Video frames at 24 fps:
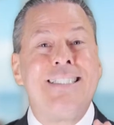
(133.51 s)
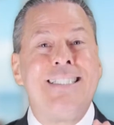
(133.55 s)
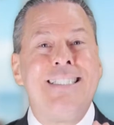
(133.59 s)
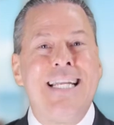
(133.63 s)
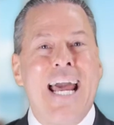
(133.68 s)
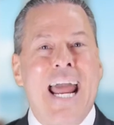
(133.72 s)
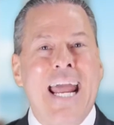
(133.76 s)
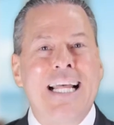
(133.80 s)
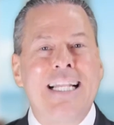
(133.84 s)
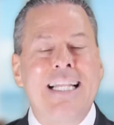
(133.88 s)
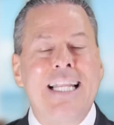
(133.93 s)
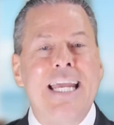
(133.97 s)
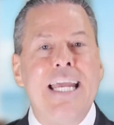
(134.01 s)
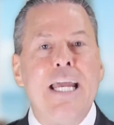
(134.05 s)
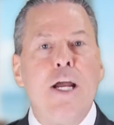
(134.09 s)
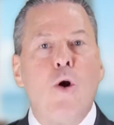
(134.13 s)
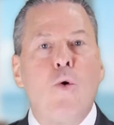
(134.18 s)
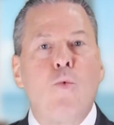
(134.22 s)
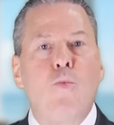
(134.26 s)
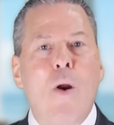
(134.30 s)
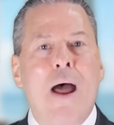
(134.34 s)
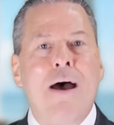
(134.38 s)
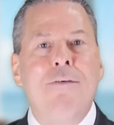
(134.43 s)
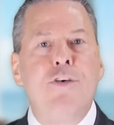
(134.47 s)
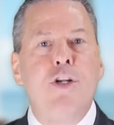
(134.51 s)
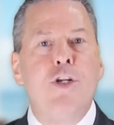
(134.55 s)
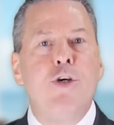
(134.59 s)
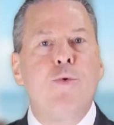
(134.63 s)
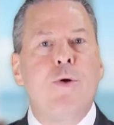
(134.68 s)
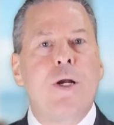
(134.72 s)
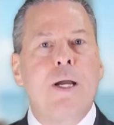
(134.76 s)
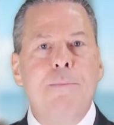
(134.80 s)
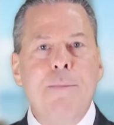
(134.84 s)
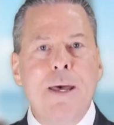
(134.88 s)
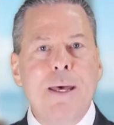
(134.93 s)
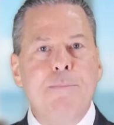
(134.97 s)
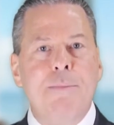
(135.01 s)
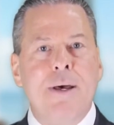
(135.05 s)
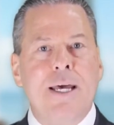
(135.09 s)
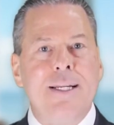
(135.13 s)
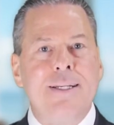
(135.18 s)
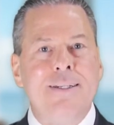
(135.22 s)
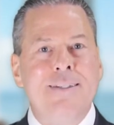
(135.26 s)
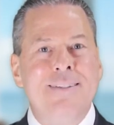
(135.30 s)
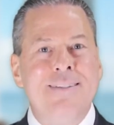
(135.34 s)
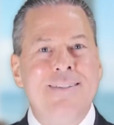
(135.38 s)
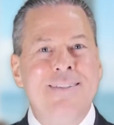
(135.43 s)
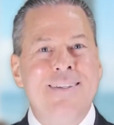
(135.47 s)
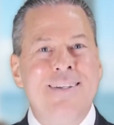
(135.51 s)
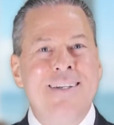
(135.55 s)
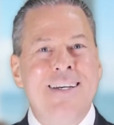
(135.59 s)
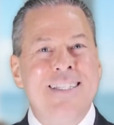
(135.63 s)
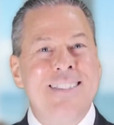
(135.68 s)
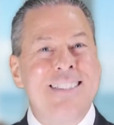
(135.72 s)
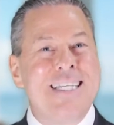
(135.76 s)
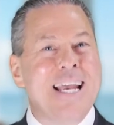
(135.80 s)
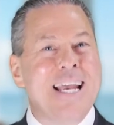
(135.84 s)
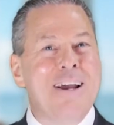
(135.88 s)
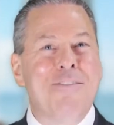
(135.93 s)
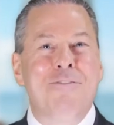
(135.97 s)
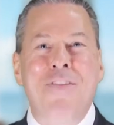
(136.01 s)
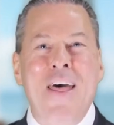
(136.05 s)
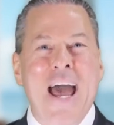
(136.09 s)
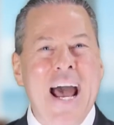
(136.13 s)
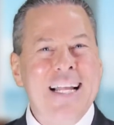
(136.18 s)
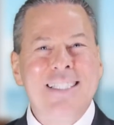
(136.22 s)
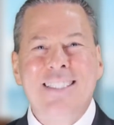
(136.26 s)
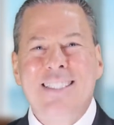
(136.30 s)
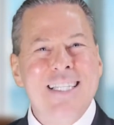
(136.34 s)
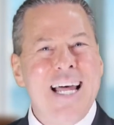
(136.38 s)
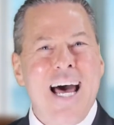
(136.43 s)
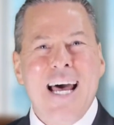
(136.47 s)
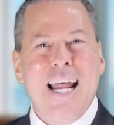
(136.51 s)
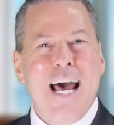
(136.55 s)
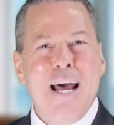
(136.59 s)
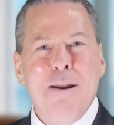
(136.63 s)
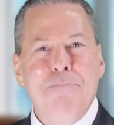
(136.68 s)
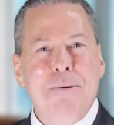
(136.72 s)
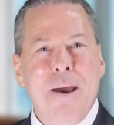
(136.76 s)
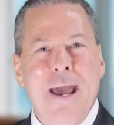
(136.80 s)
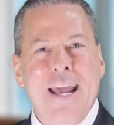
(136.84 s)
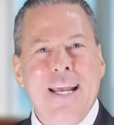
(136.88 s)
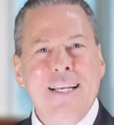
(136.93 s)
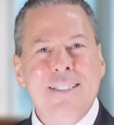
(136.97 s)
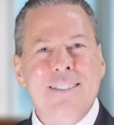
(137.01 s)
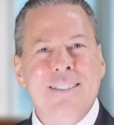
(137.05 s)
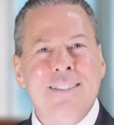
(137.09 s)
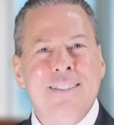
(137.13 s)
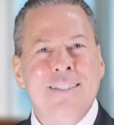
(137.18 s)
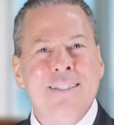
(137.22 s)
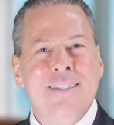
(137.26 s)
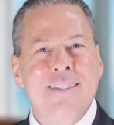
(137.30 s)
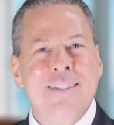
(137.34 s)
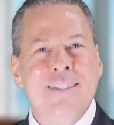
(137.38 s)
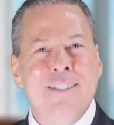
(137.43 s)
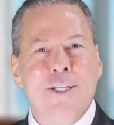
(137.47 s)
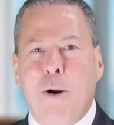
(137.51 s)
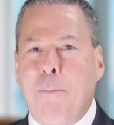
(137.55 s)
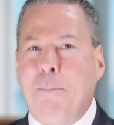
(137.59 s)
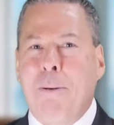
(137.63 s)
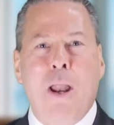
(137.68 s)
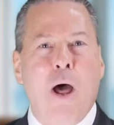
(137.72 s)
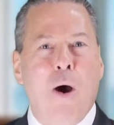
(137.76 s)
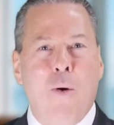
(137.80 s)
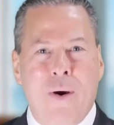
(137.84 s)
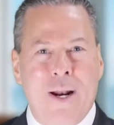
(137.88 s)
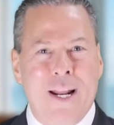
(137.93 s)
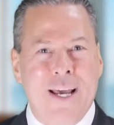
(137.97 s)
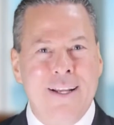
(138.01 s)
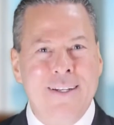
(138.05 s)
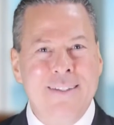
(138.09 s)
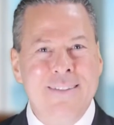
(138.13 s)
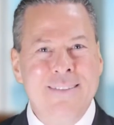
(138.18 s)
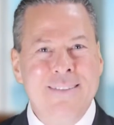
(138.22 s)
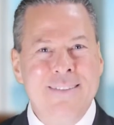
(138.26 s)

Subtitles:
daily revenue commitment. See, if that's not on pace, you're blowing it.